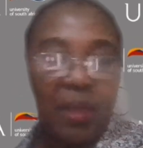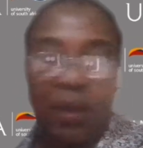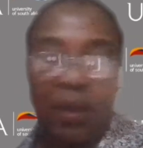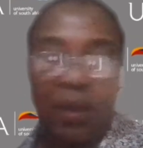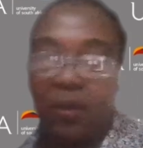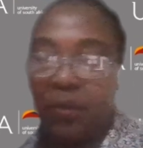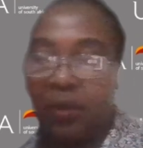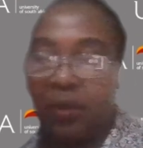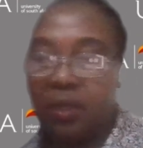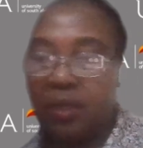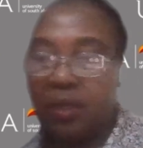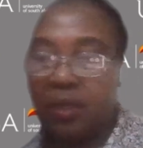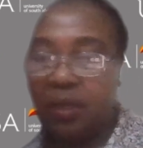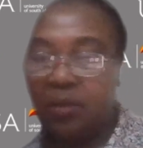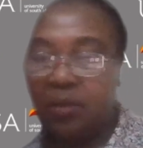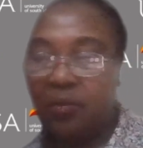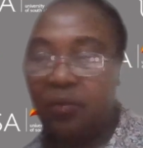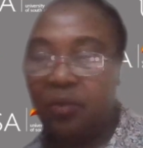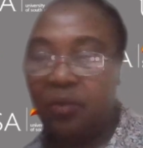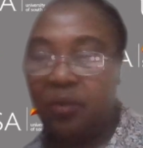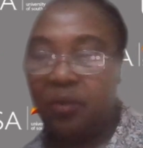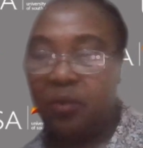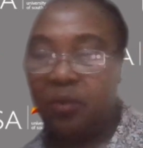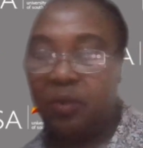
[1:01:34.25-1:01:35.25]
will give
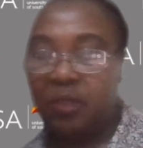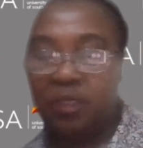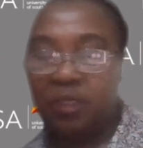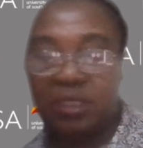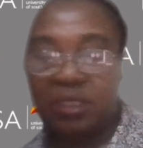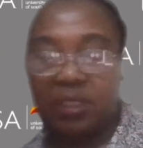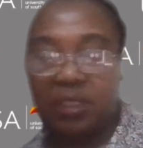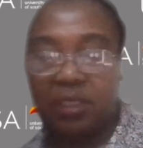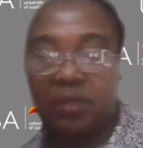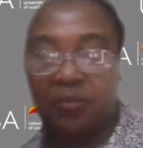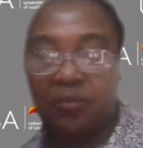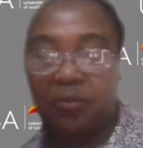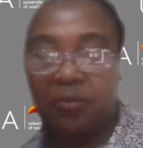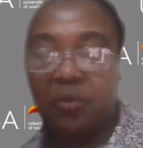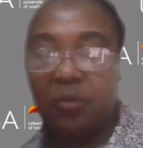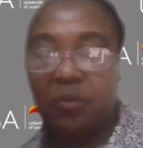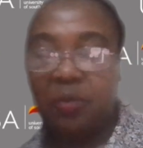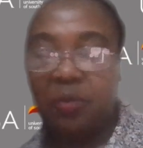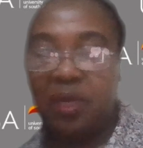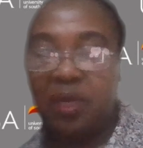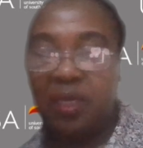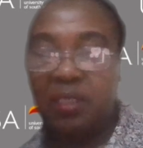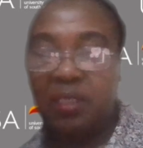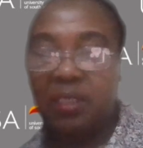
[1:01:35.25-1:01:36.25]
you just a few
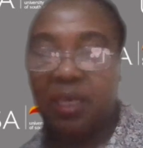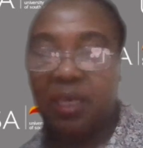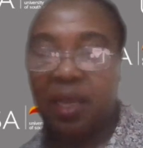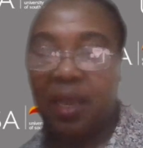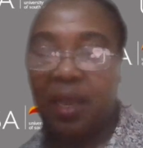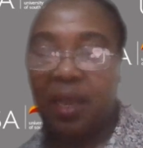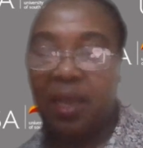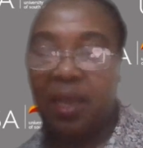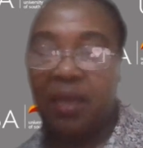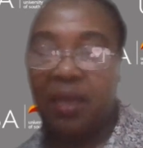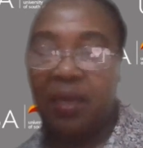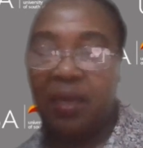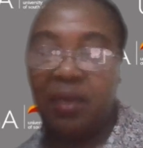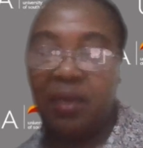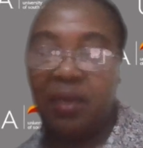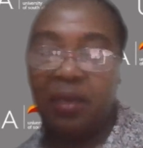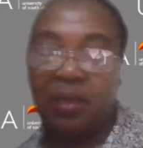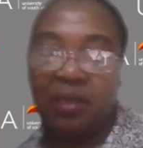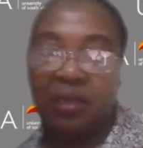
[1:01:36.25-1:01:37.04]
minutes again